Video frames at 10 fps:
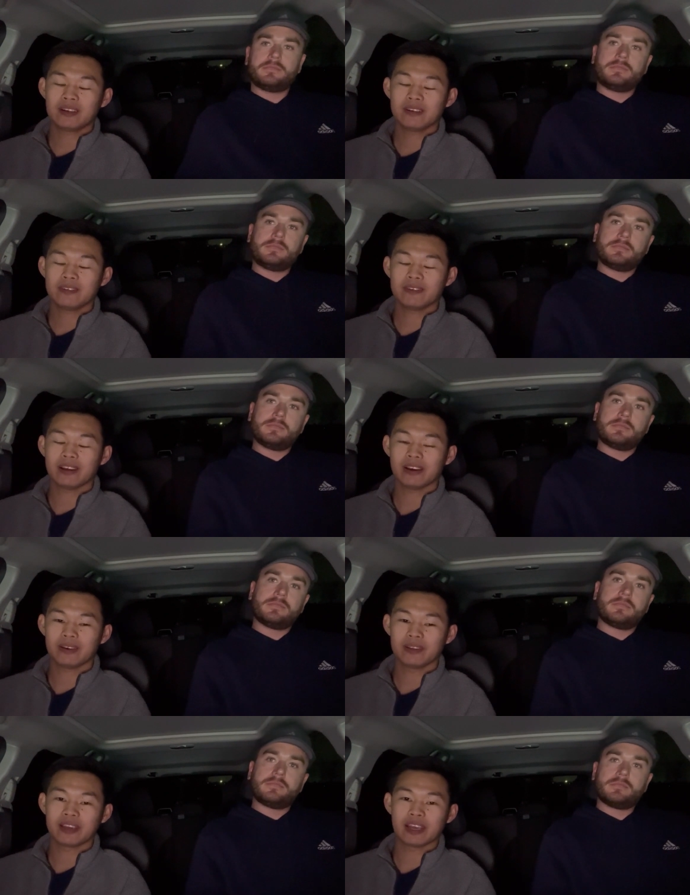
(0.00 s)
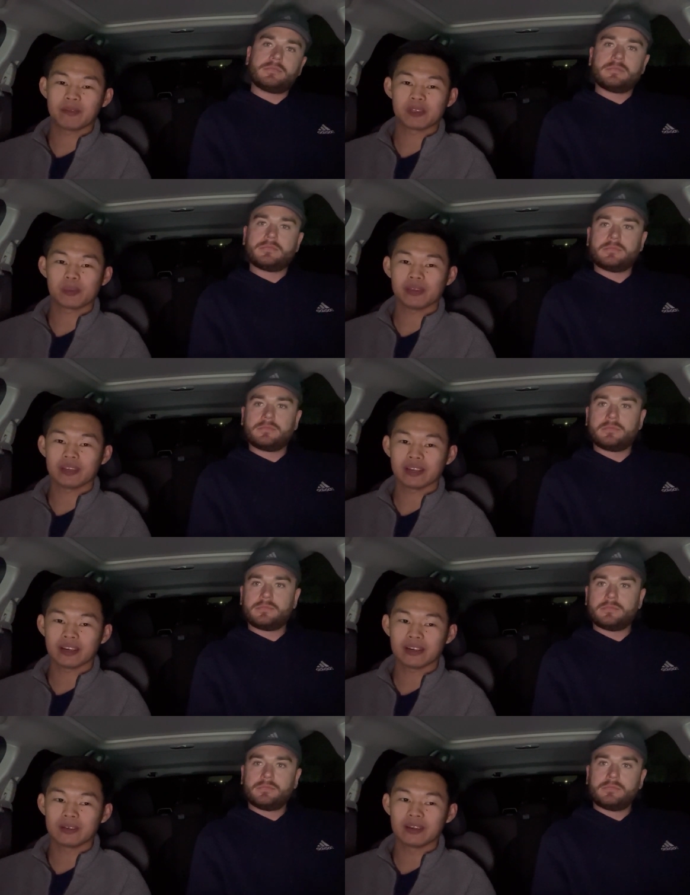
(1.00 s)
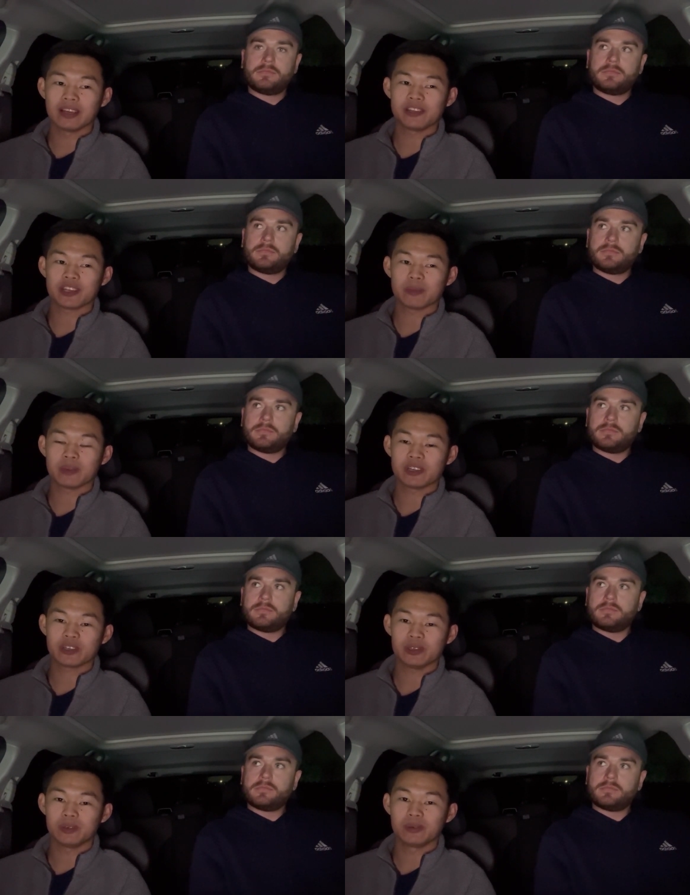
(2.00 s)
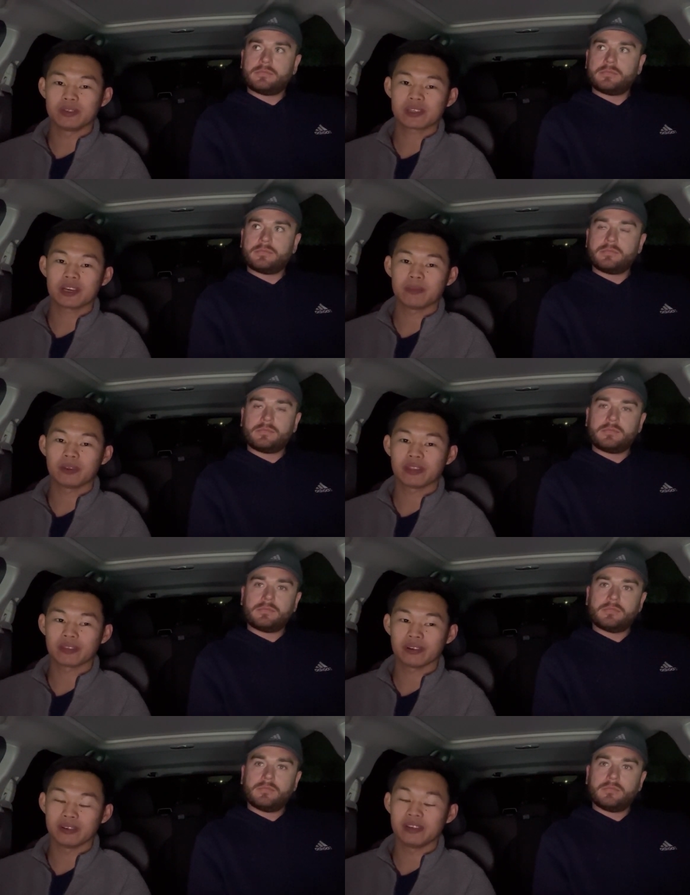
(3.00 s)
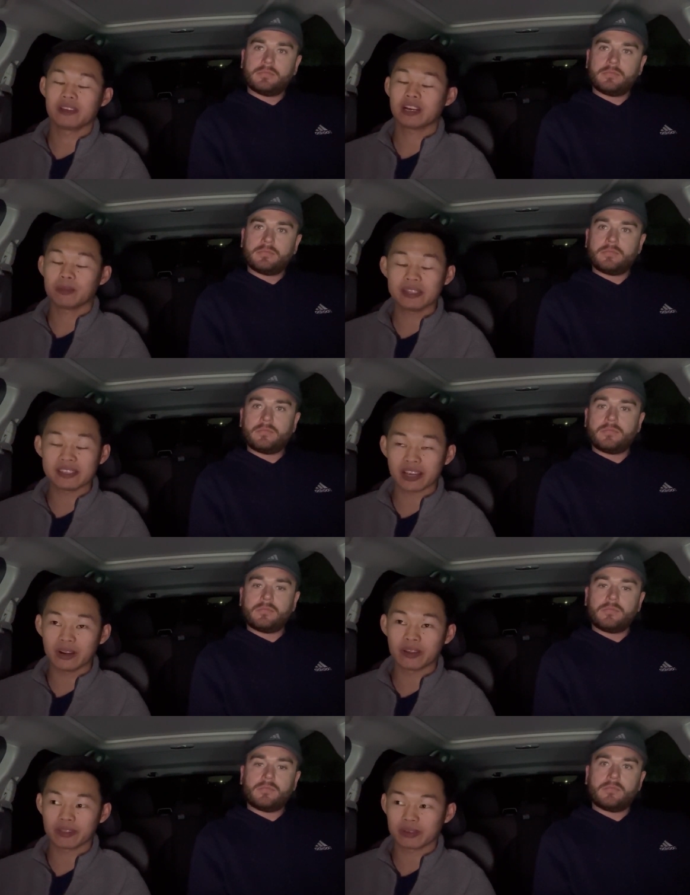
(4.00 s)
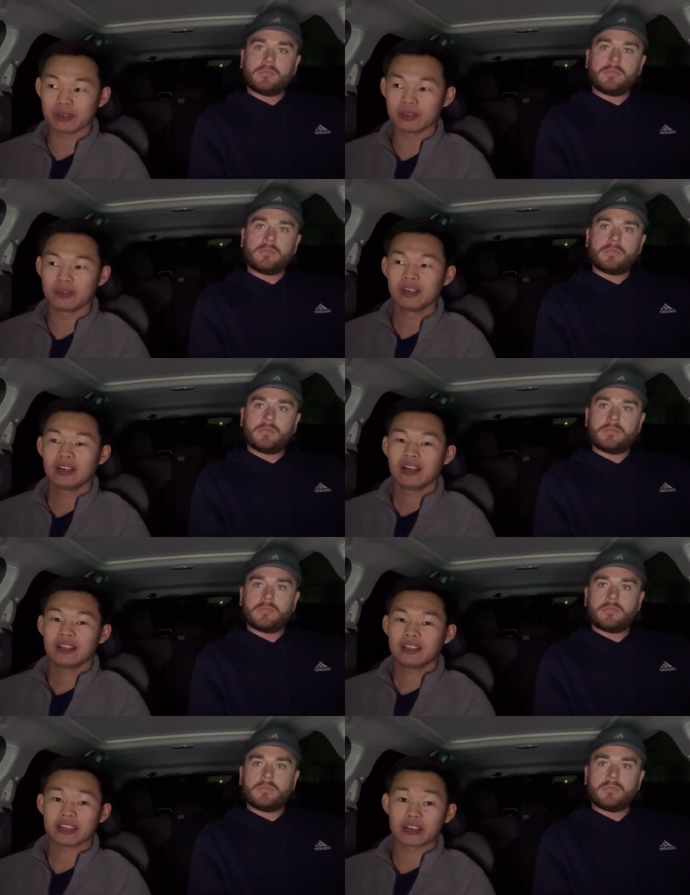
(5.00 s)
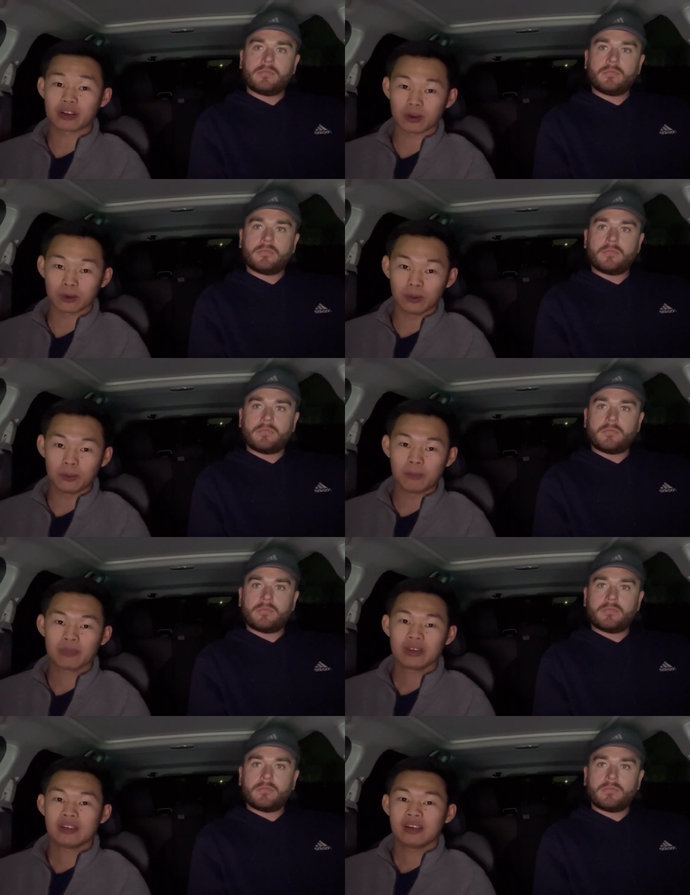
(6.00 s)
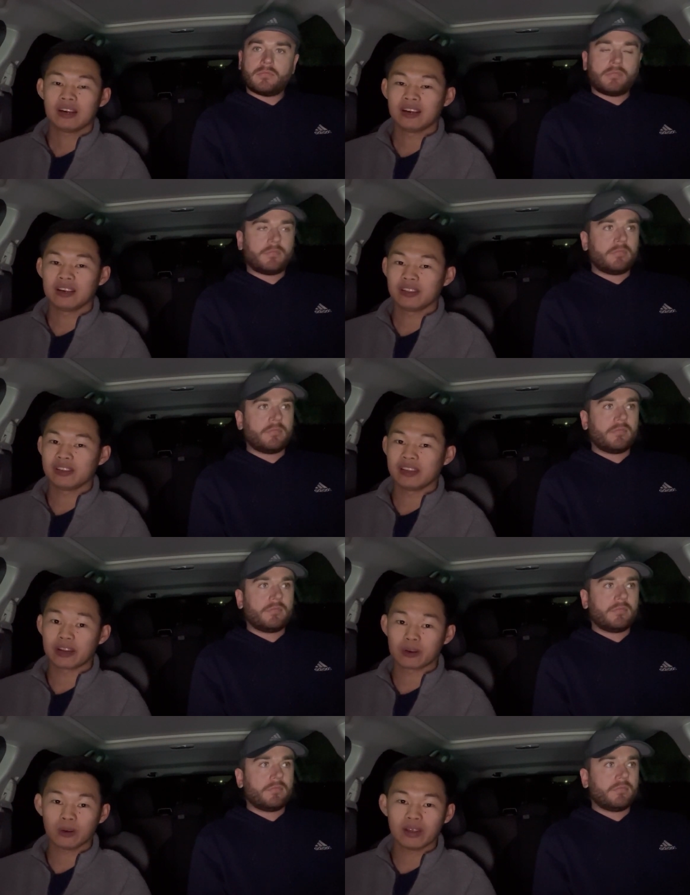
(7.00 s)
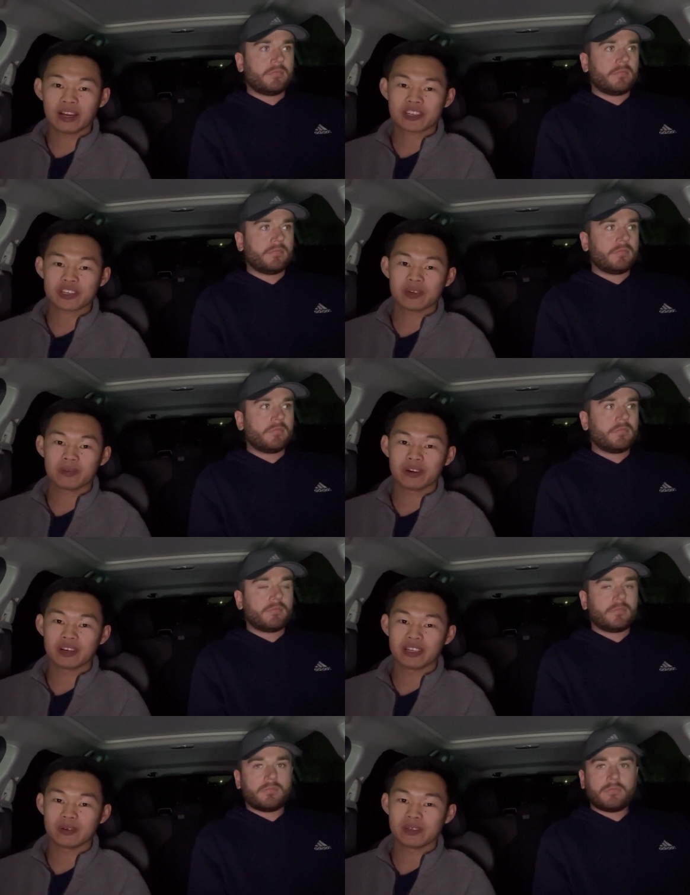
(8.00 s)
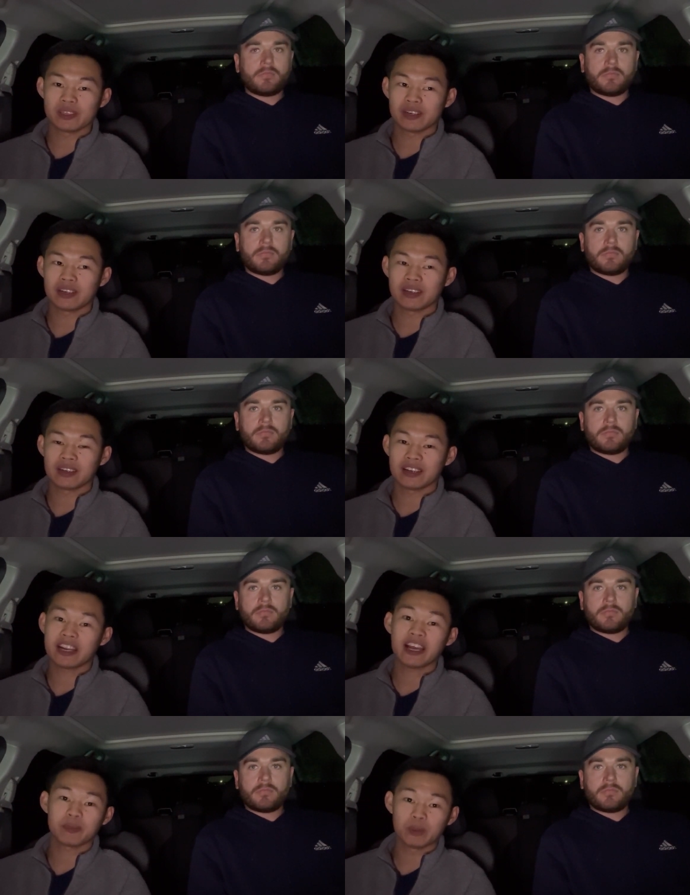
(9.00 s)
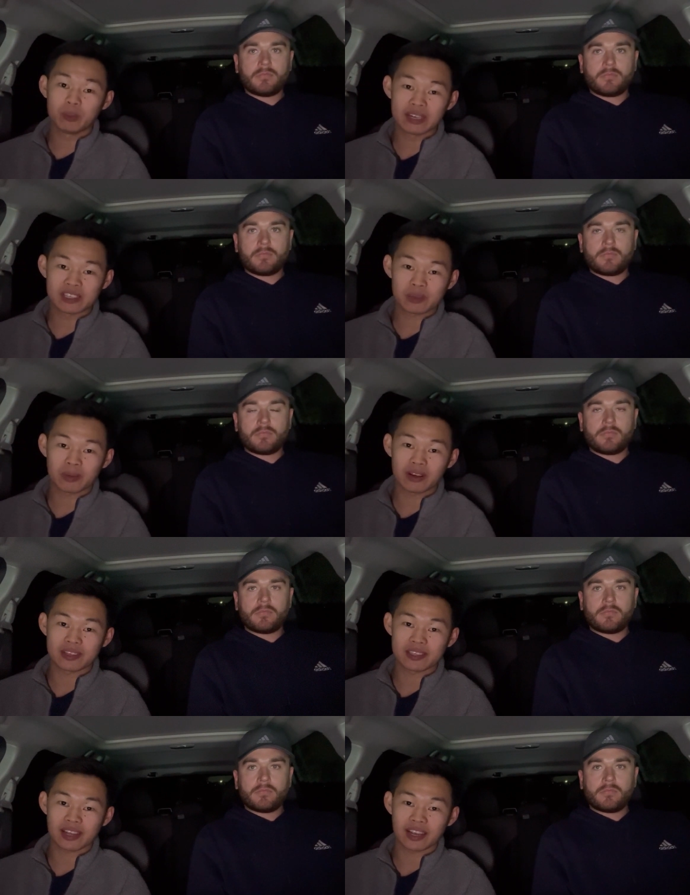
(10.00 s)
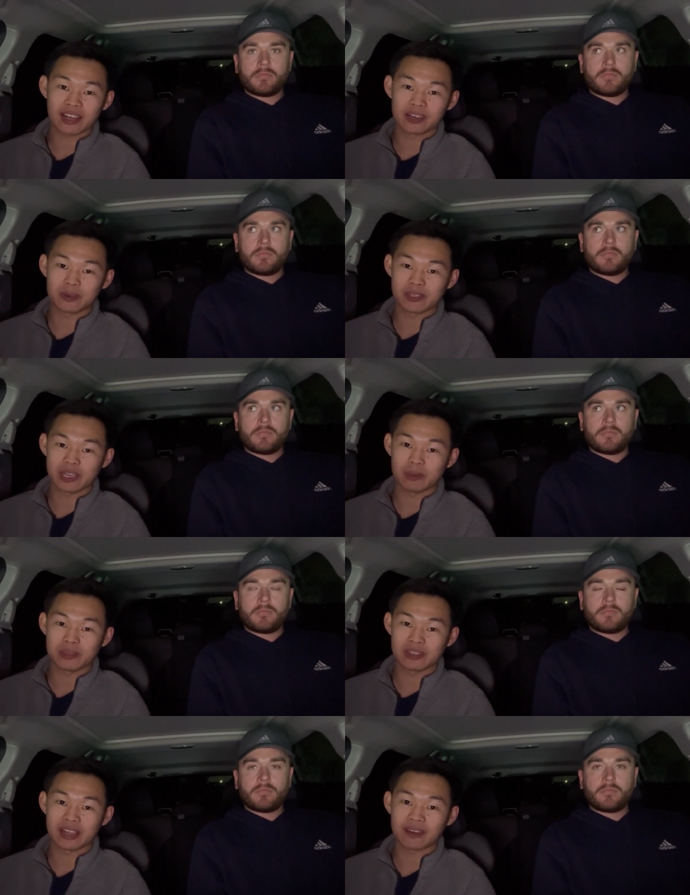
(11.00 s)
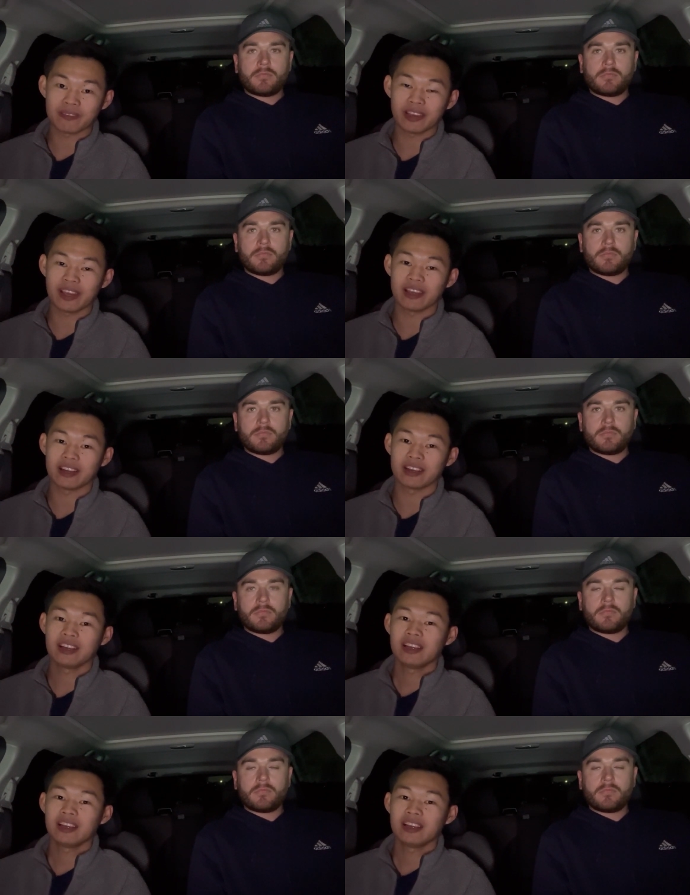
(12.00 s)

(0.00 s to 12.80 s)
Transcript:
Speaker 1: of how the game was played out, Ajay Mitchell was coming coming down through like a curl uh, that curl action where he was on, kind of had momentum on his side and he was able to navigate and